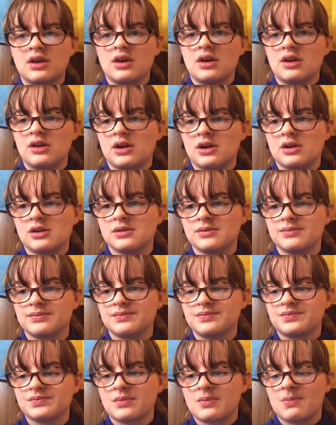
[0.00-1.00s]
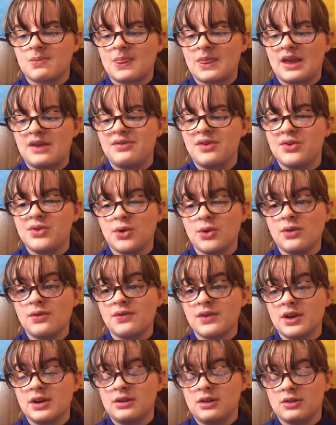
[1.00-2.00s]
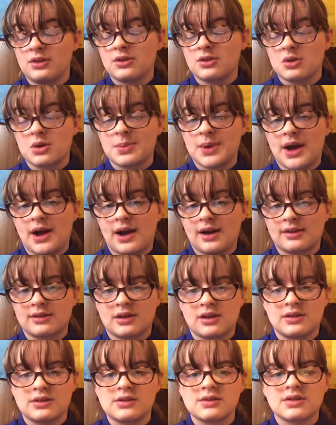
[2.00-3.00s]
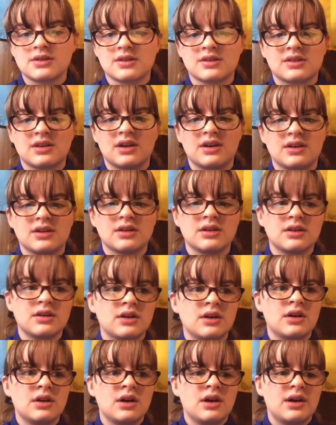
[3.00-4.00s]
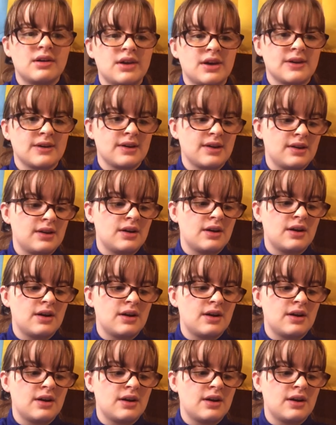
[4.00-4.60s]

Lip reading: If you do feel unsure about asking, you can just say, hey,